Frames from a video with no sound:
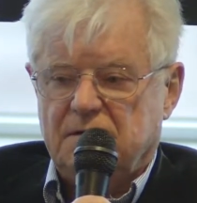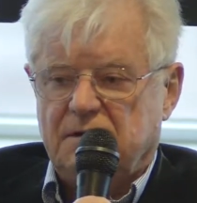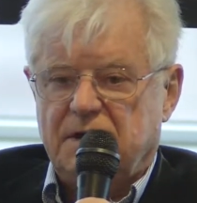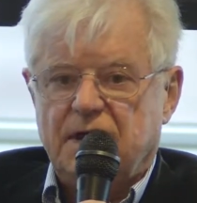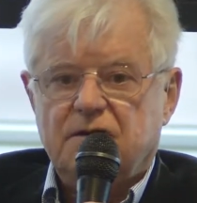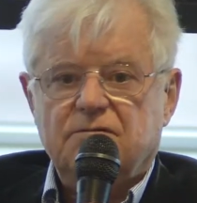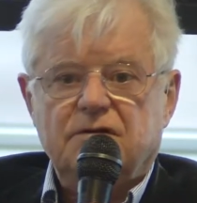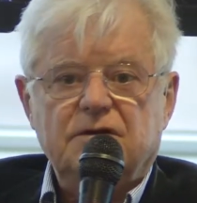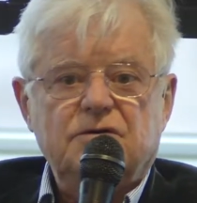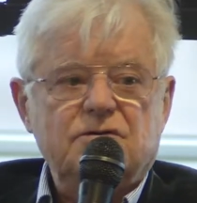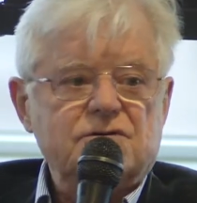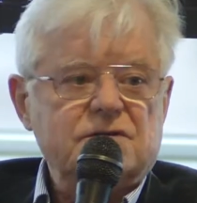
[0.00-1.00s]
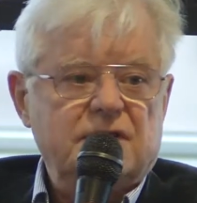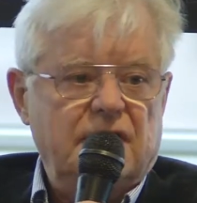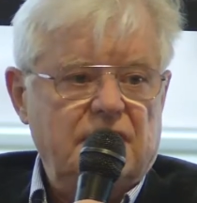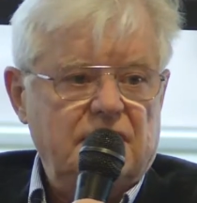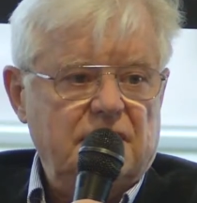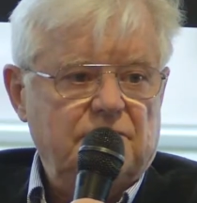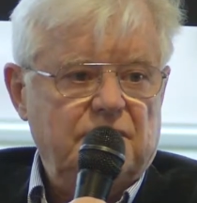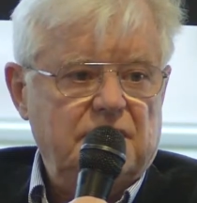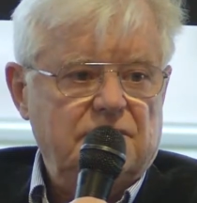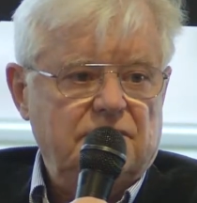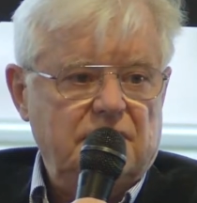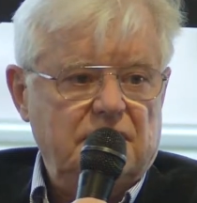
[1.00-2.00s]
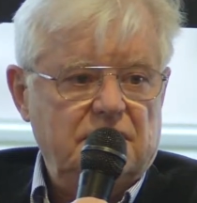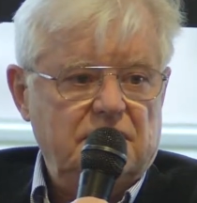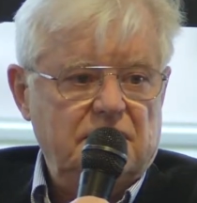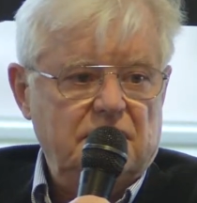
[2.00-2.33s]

lack of understanding between